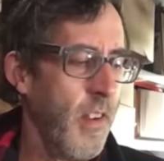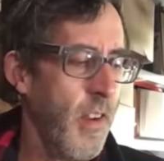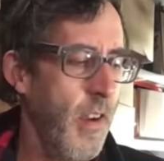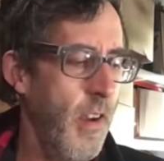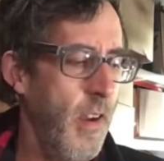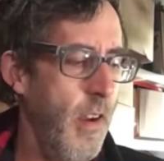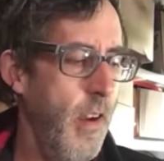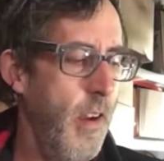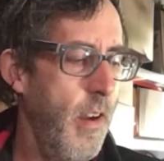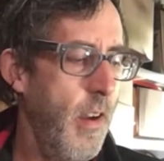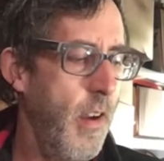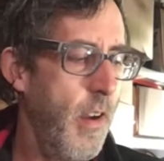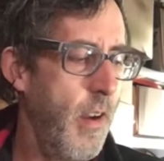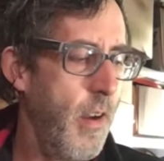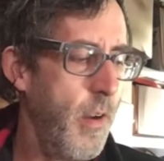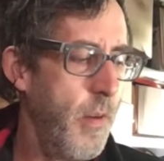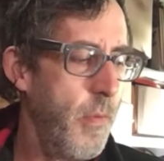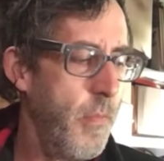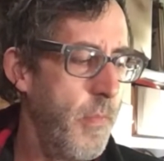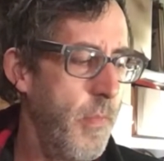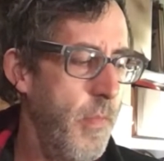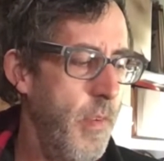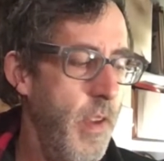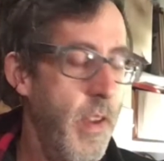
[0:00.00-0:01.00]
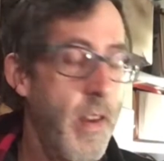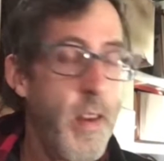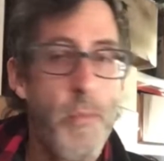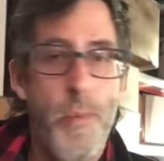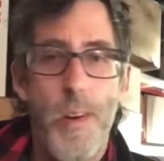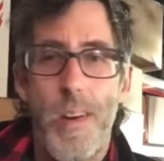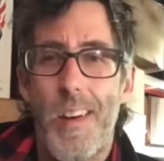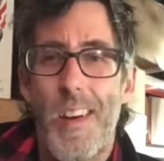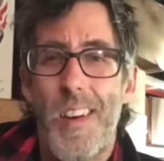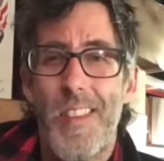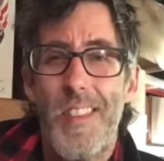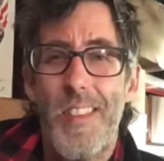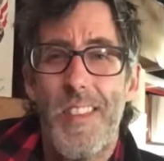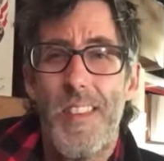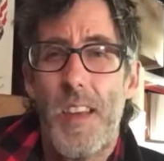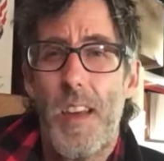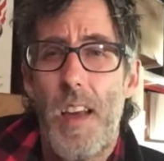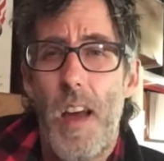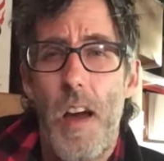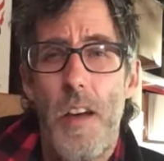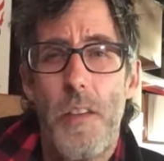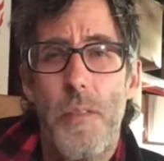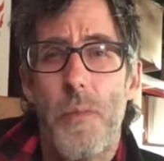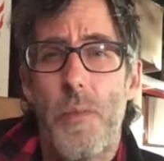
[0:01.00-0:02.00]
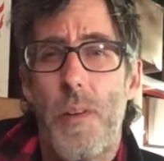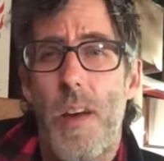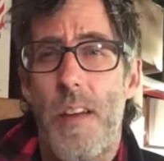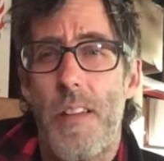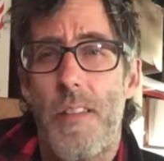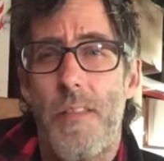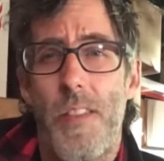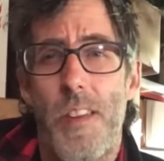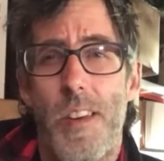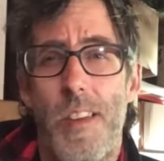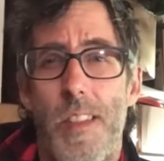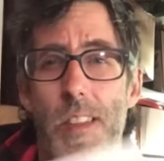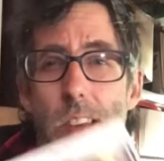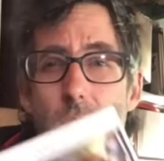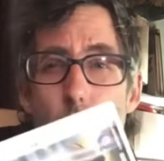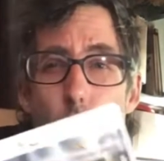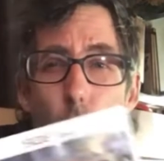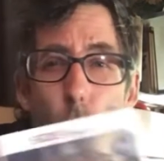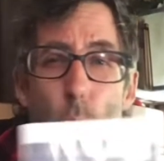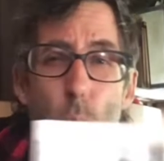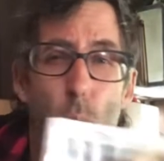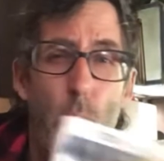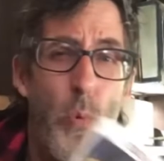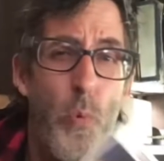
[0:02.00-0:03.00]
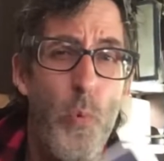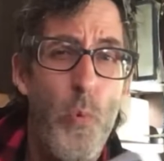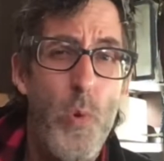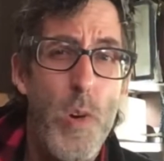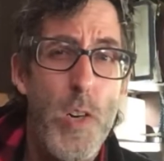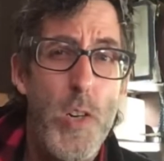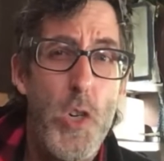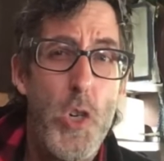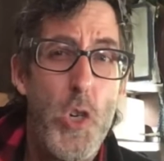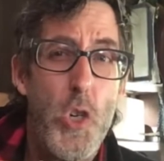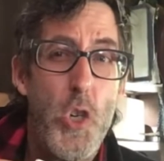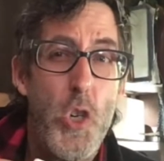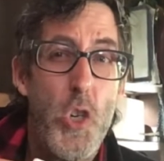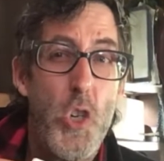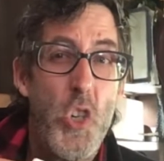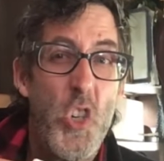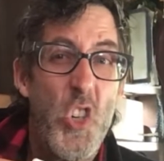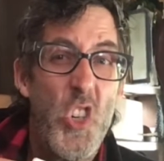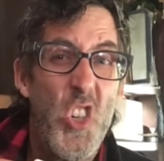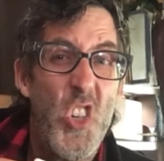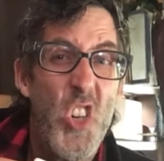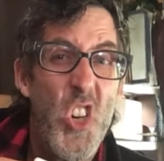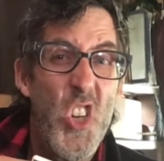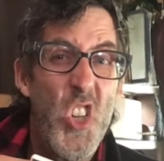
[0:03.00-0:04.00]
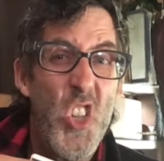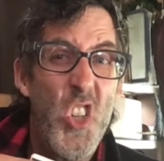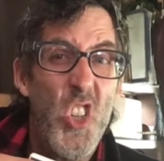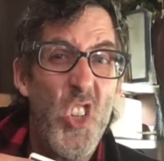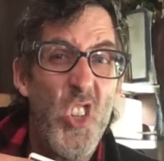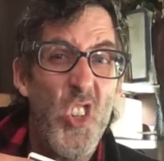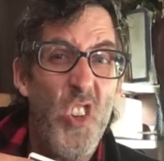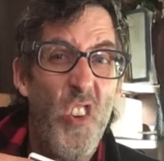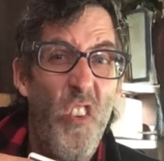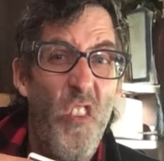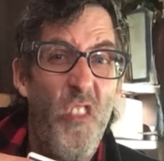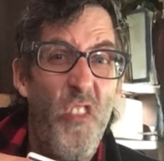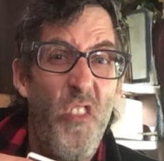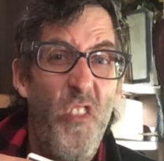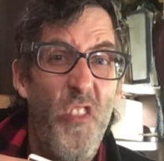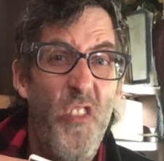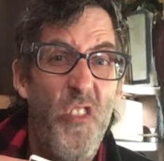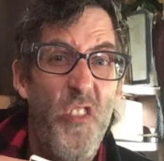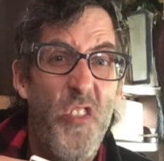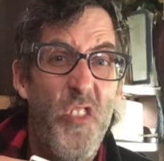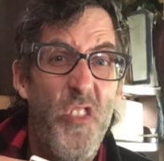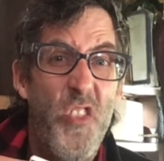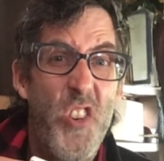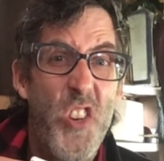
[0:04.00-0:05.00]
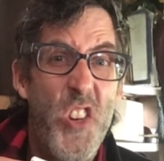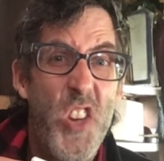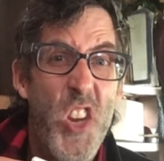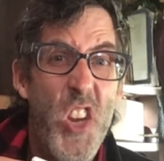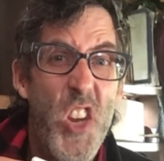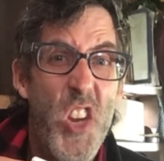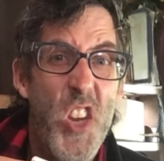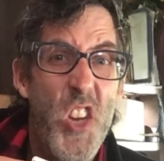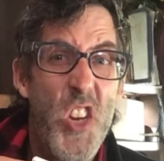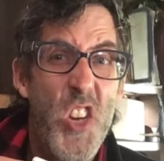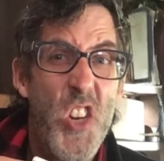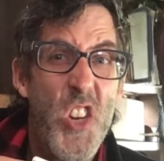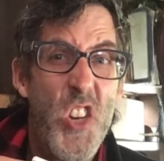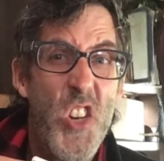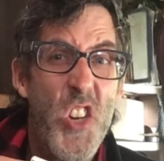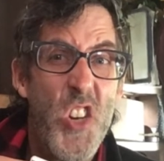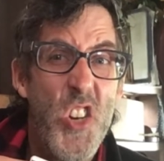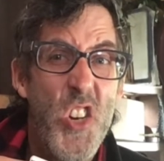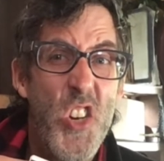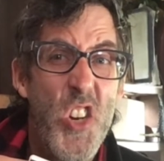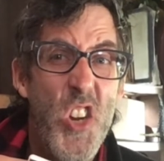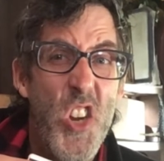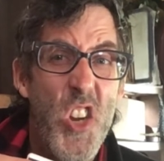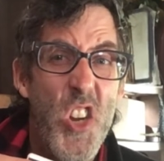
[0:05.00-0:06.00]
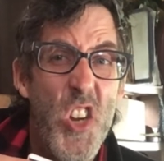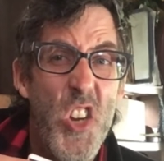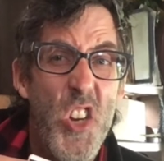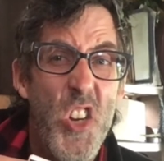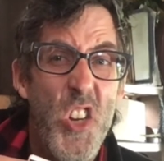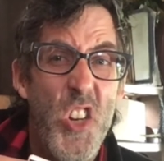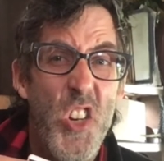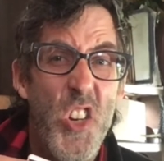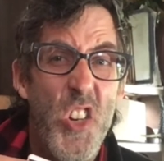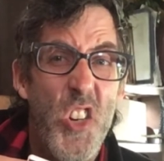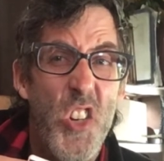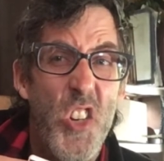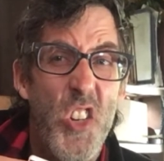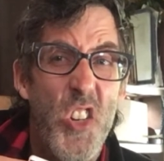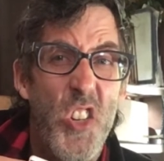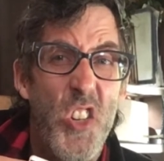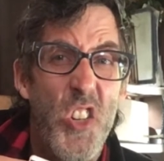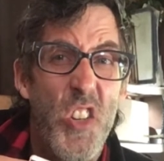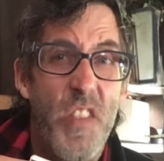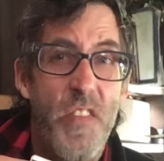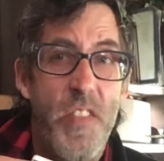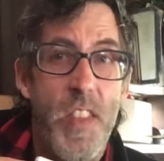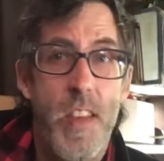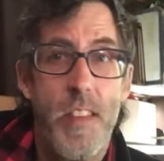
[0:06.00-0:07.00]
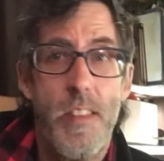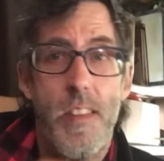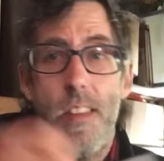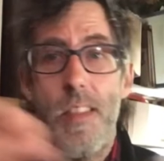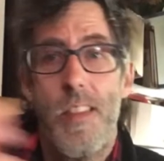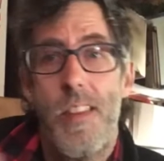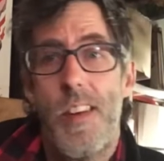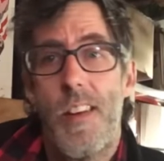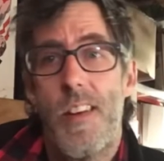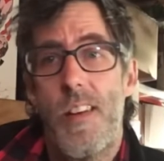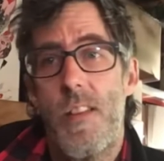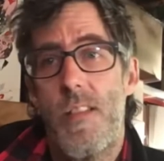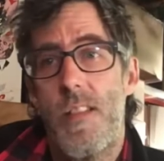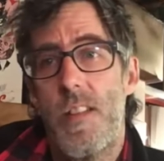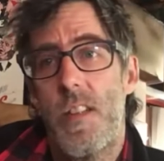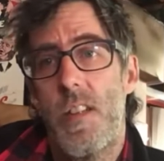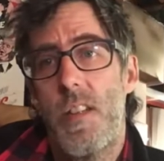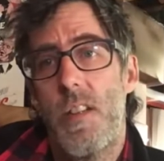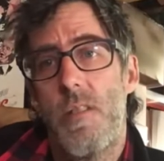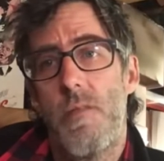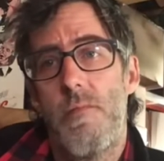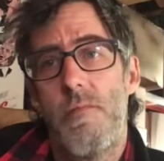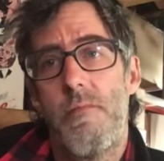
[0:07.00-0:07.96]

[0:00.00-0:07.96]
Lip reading: Anyway, I guess it's also kind of like the origins of Tintin, if that's a thing you're into,